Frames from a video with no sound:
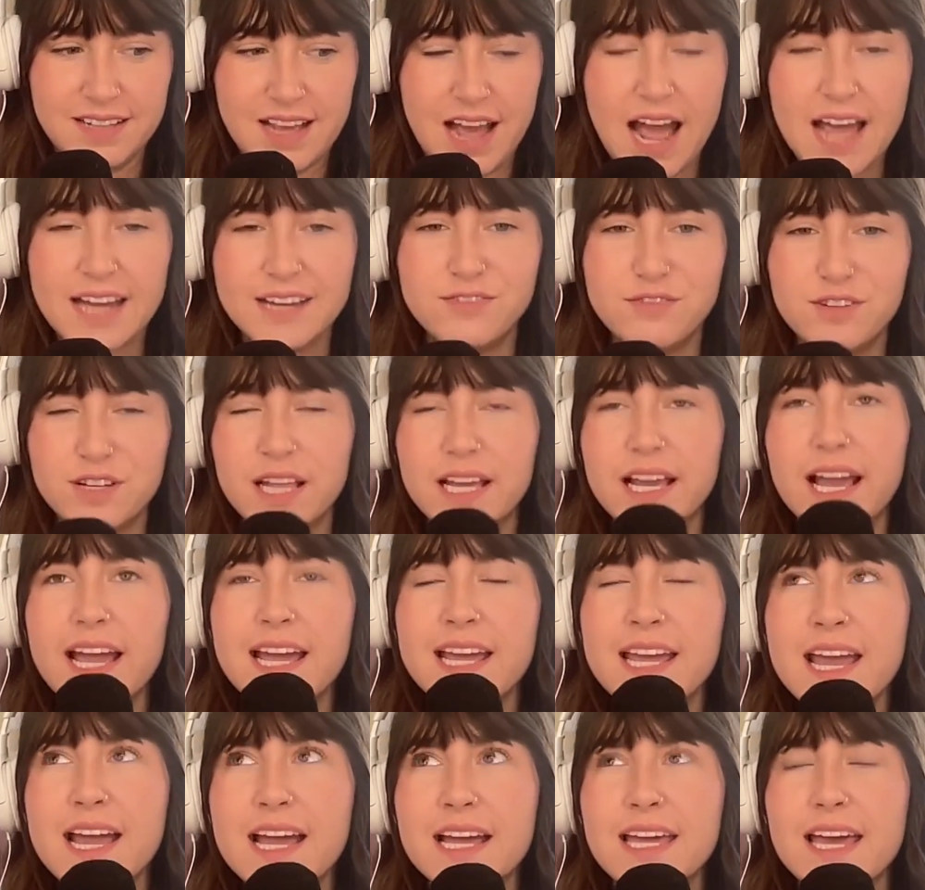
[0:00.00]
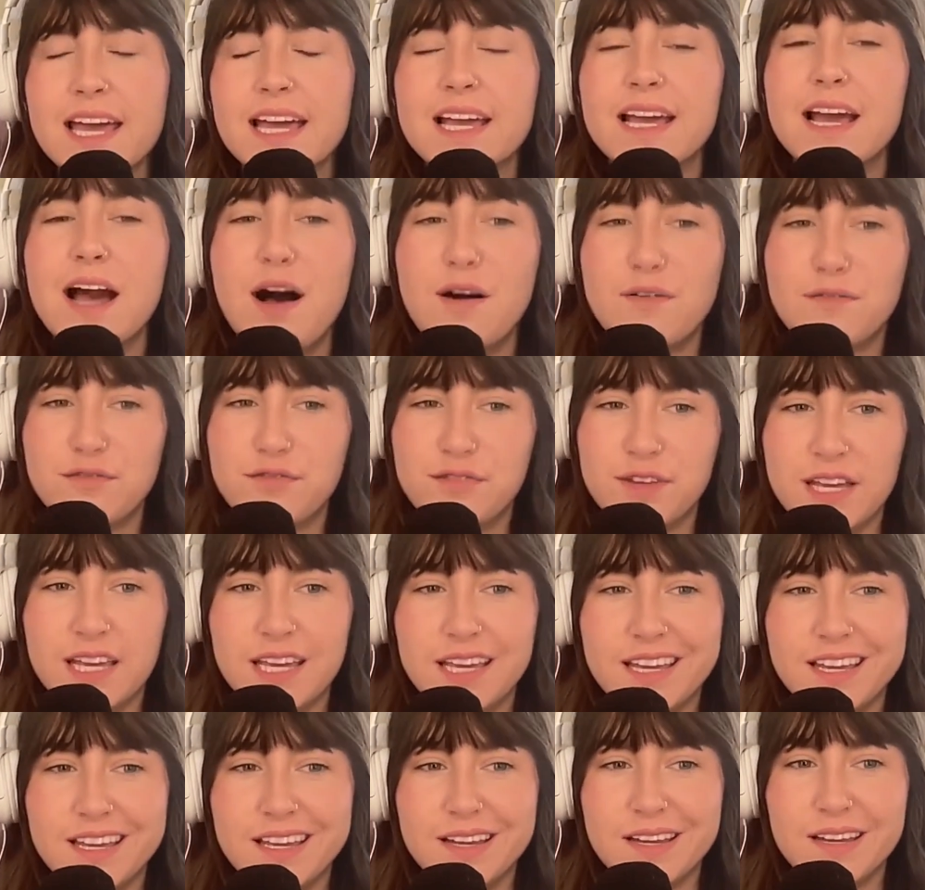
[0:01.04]
I feel like I can't get
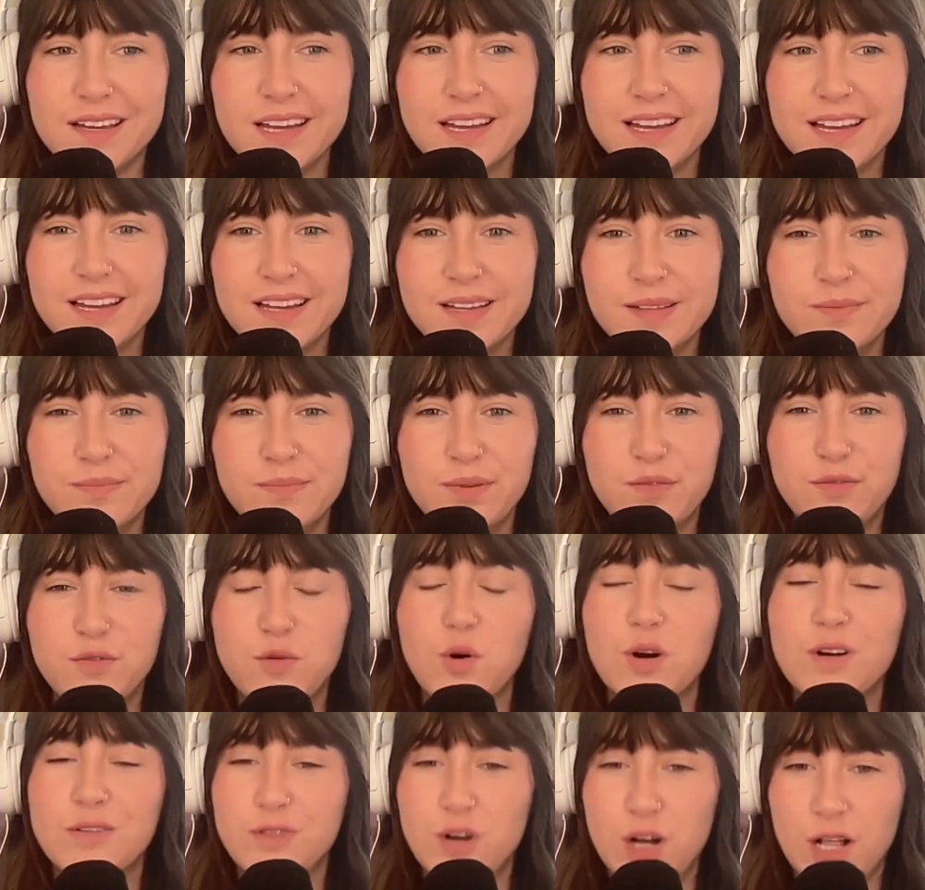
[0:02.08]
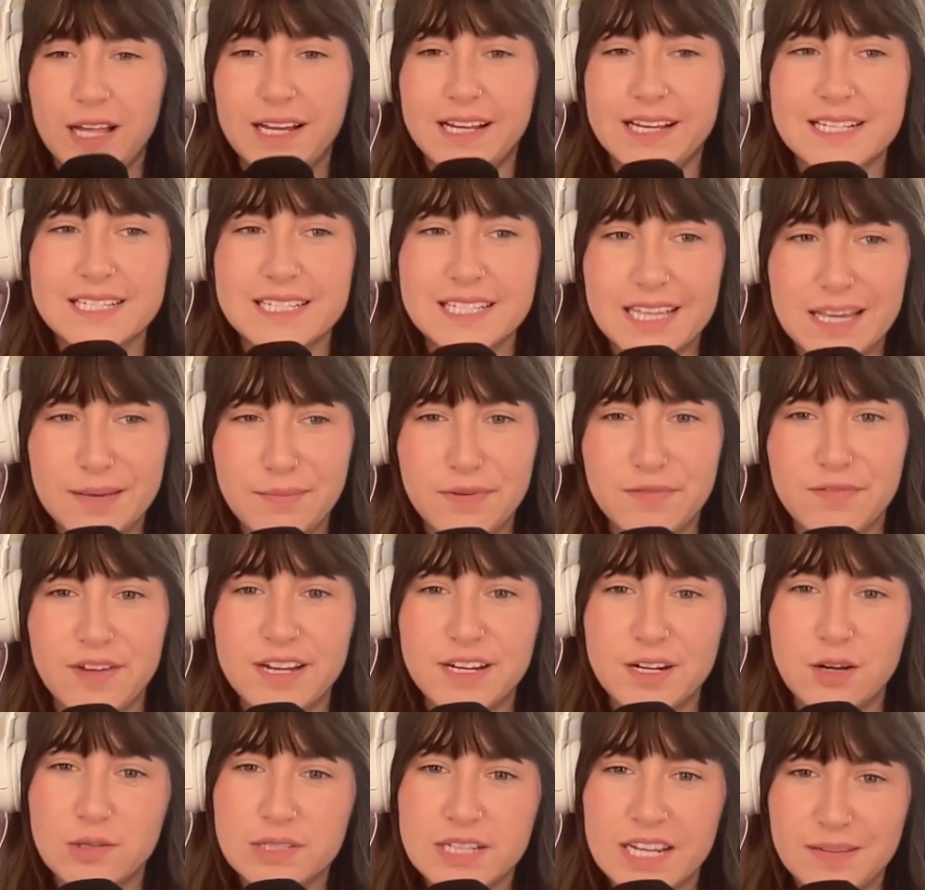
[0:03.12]
comfy before falling asleep if
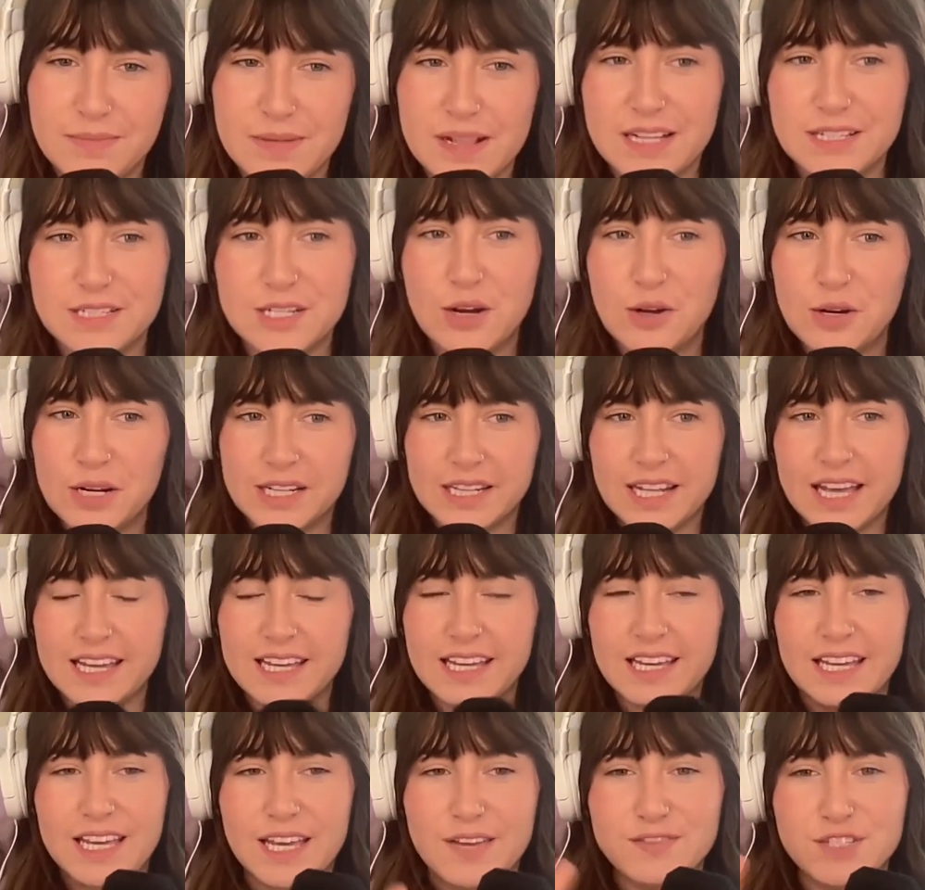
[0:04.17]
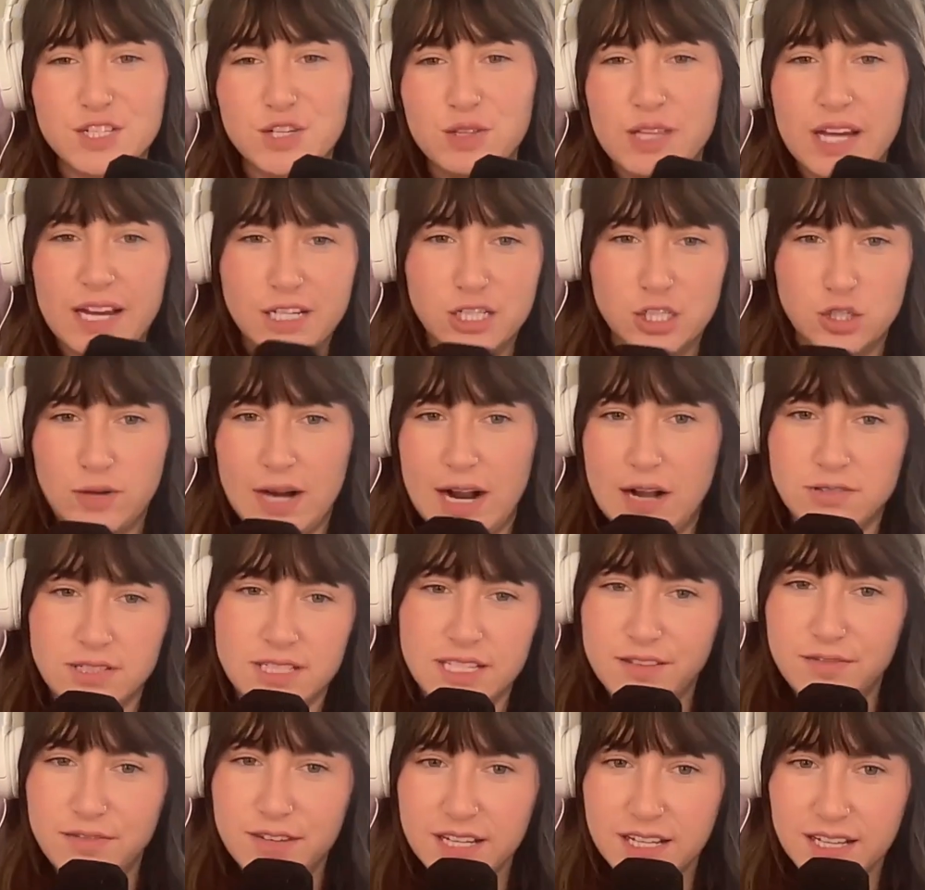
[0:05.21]
I don't take melatonin. Like, it gives you that
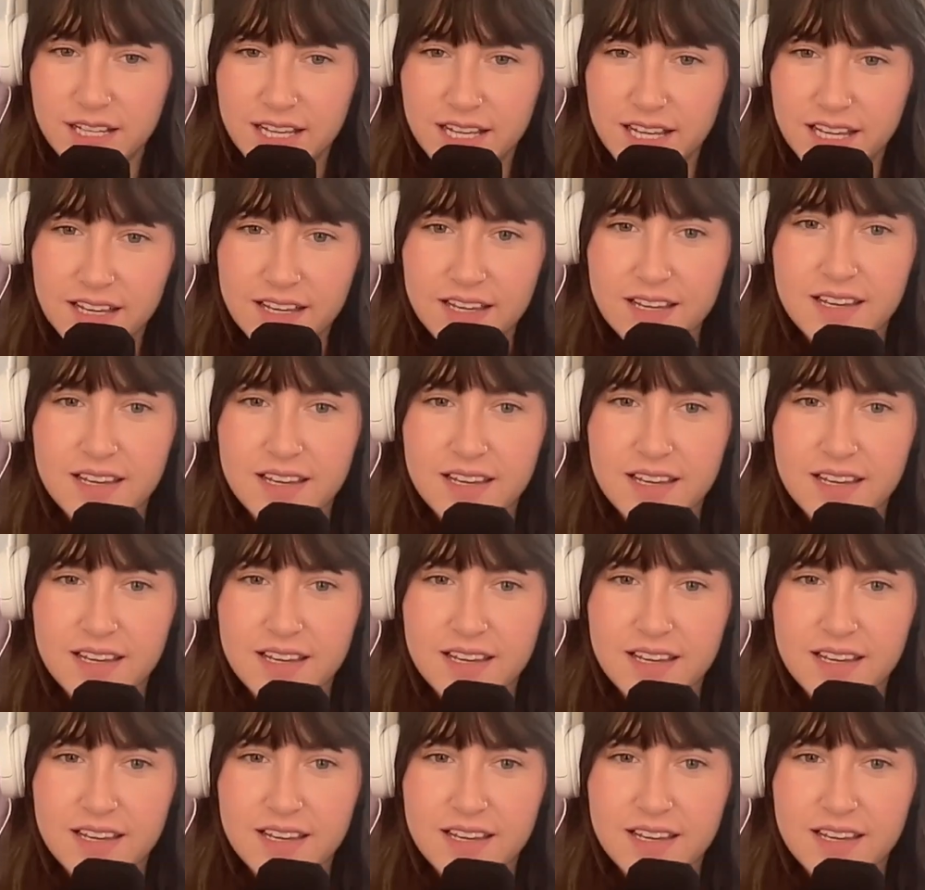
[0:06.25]
drowsy feeling.